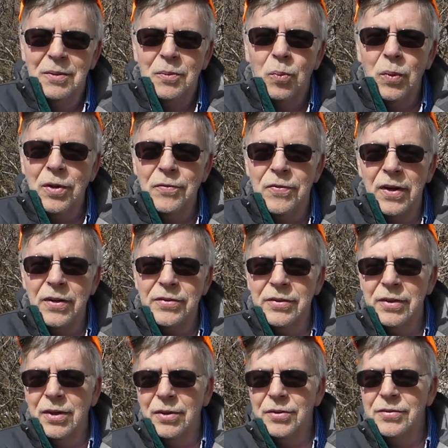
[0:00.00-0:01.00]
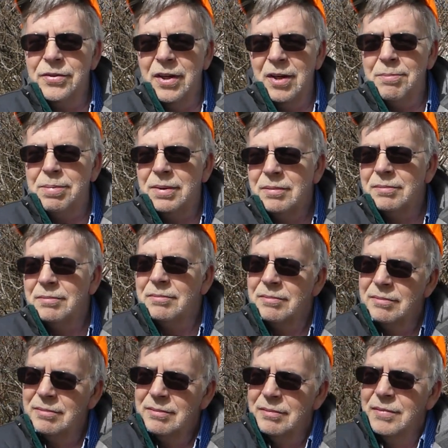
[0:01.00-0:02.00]
one pheasant goes up,
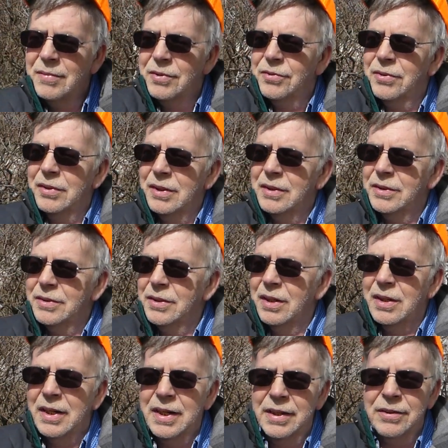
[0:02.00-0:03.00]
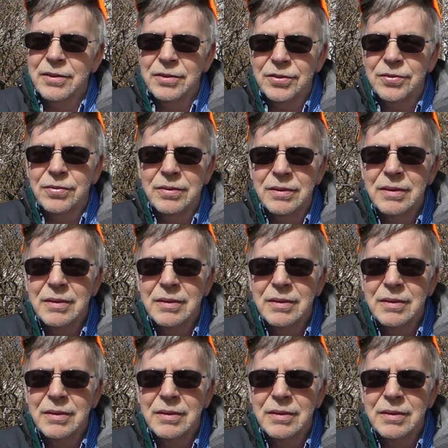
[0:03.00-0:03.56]
there's a little delay, there's